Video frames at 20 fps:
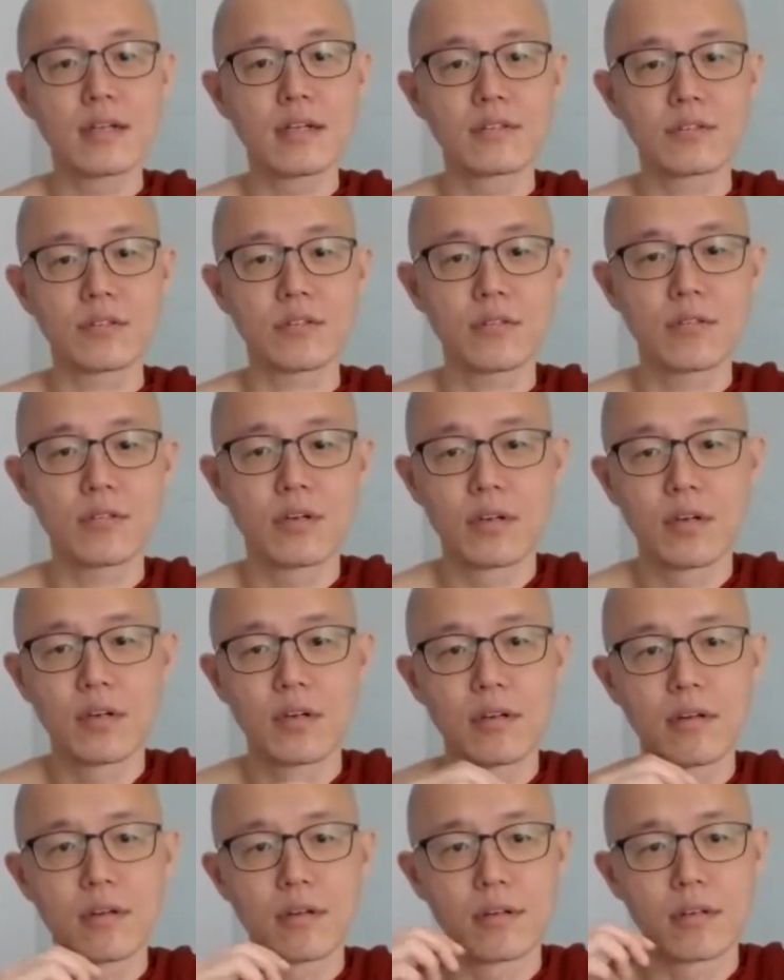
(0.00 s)
So
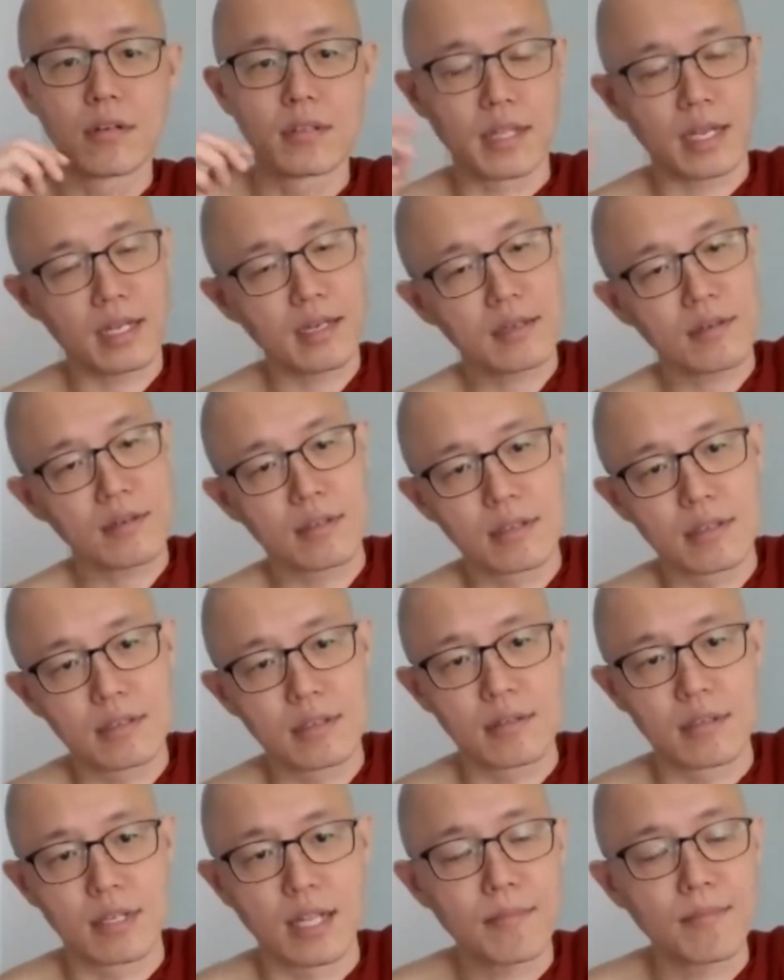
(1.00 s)
then
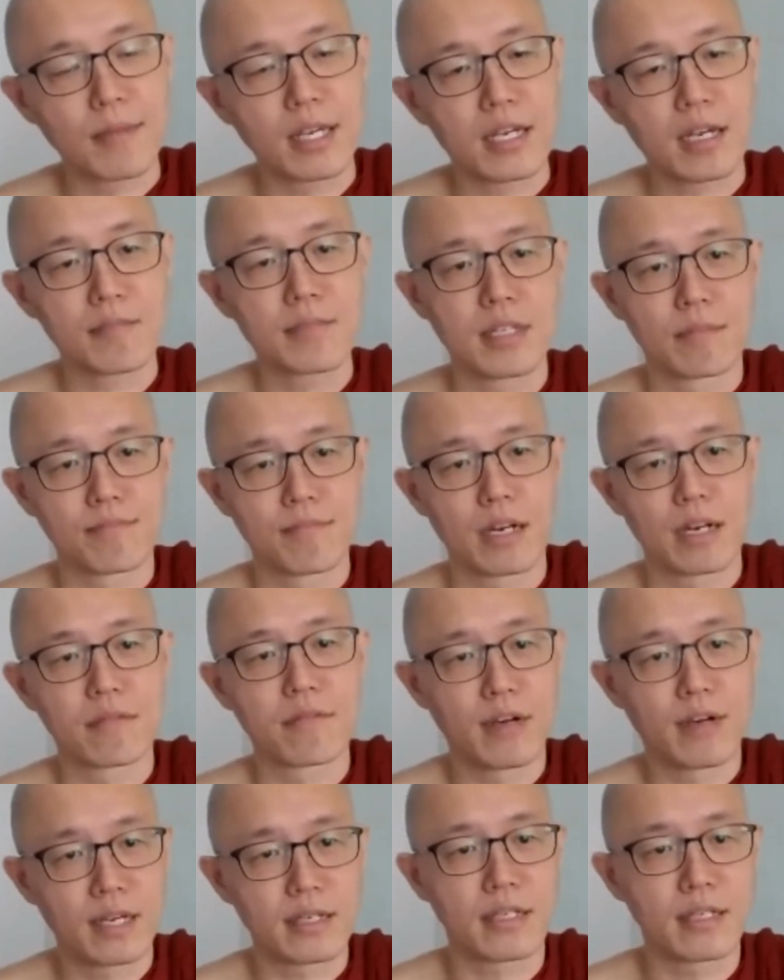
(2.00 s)
it becomes apparent
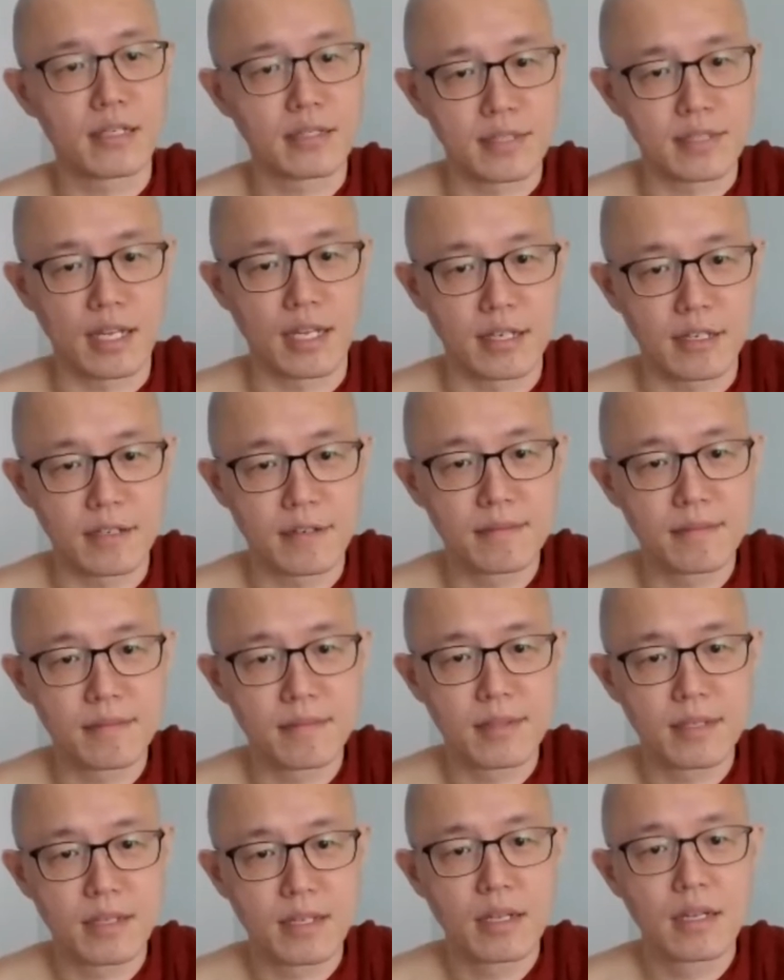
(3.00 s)
why kids lie.
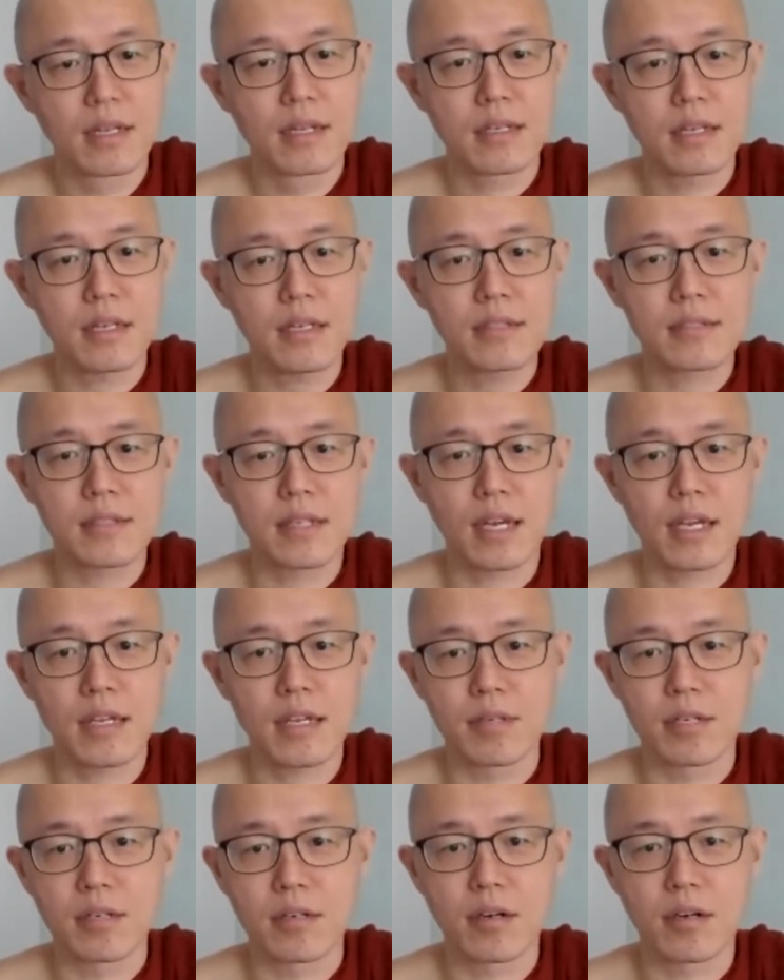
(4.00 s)
Kids lie
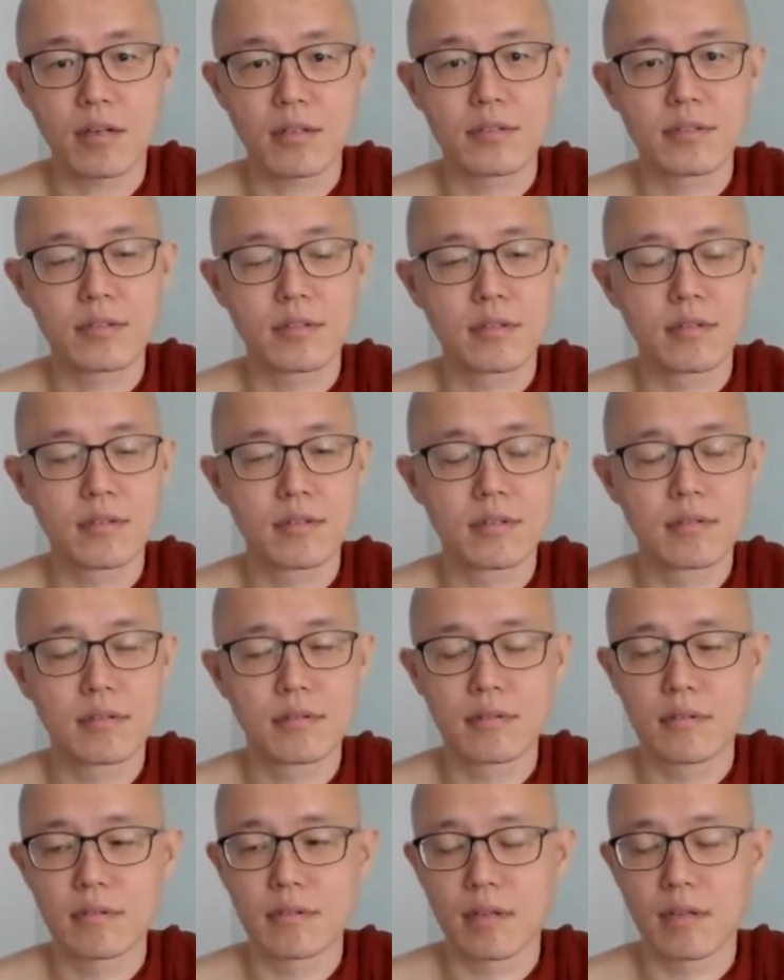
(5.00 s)
because
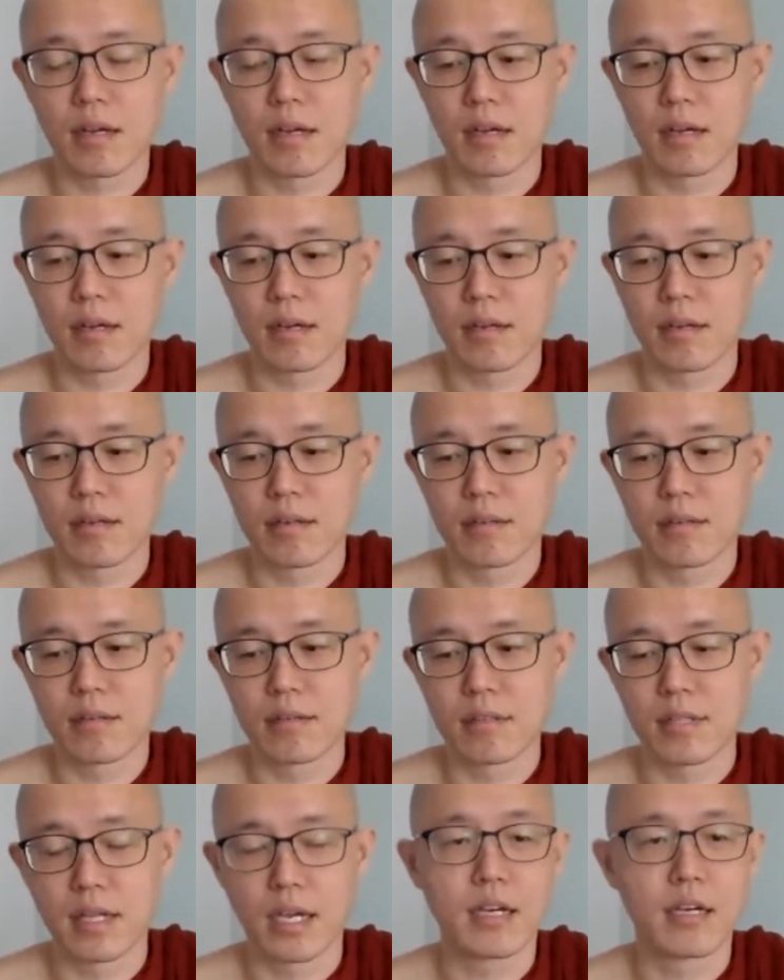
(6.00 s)
they are
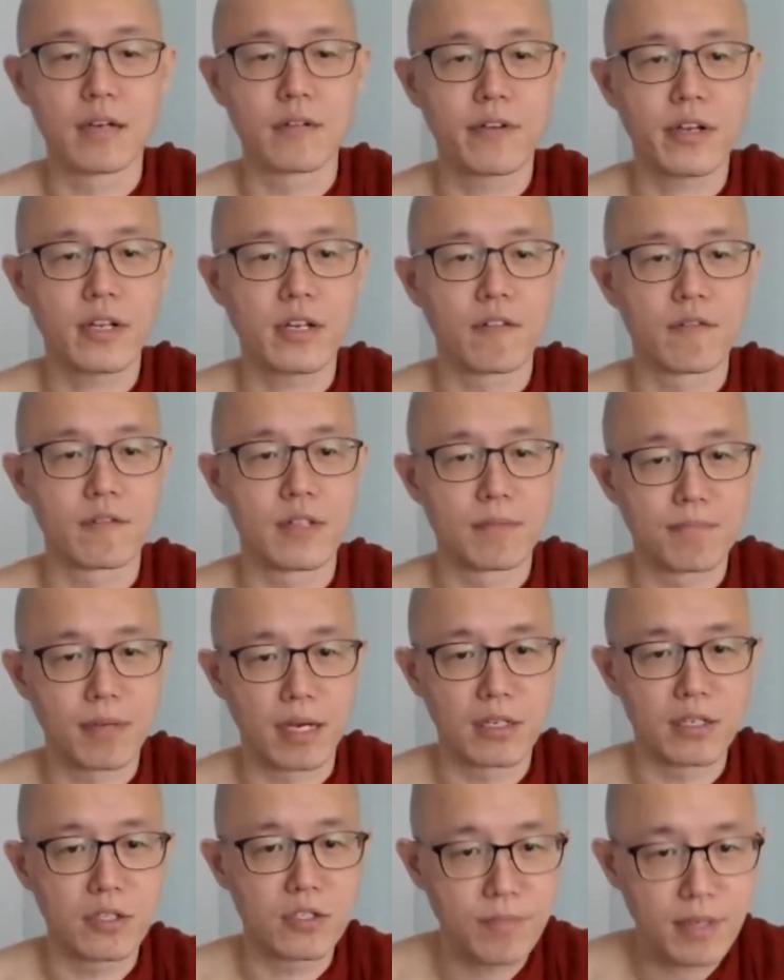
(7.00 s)
afraid of the
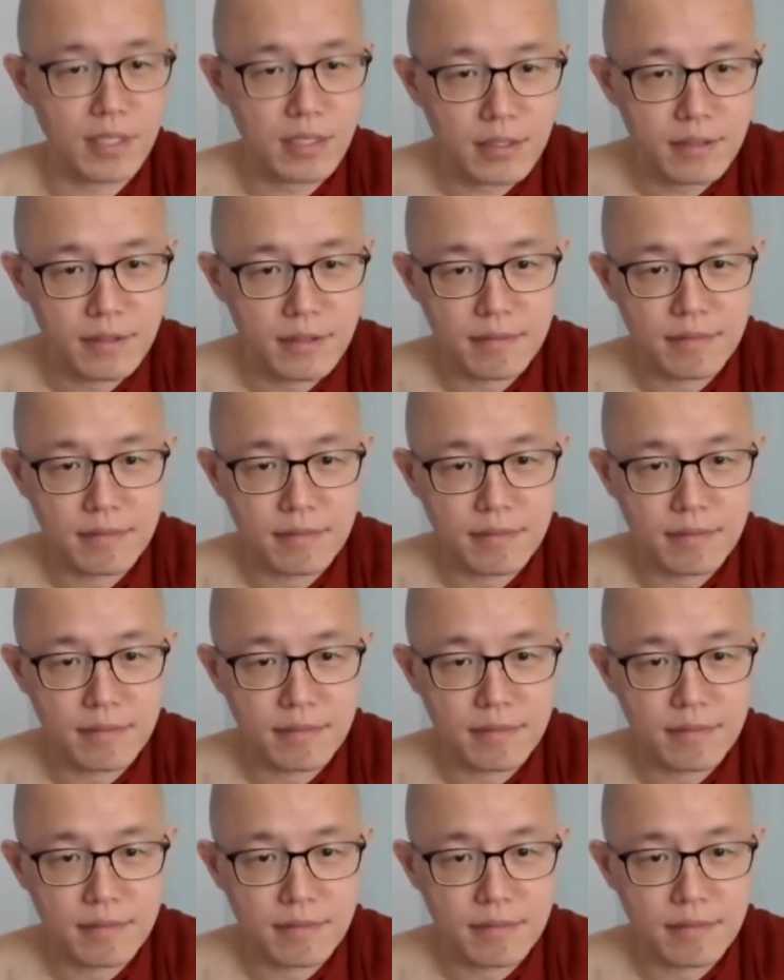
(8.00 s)
punishment.